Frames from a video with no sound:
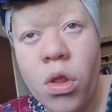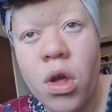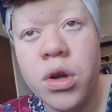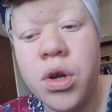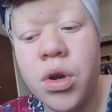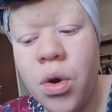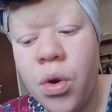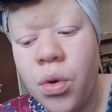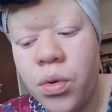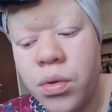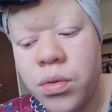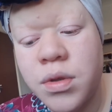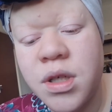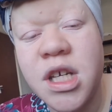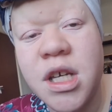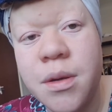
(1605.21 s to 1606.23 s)
you know,
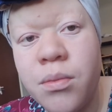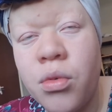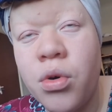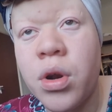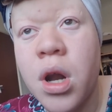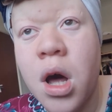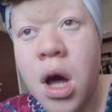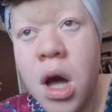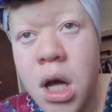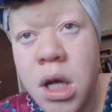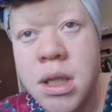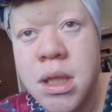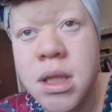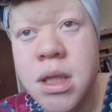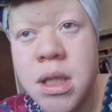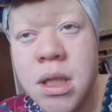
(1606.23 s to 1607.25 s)
eat more
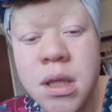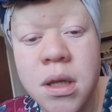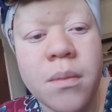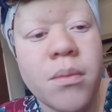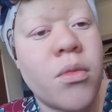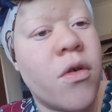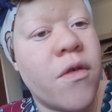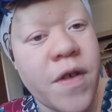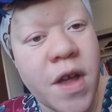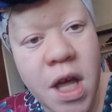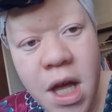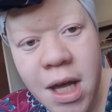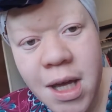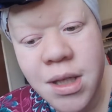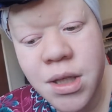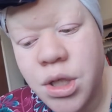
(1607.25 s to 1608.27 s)
nuts, more
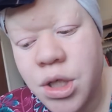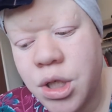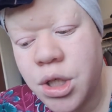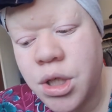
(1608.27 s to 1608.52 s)
veg.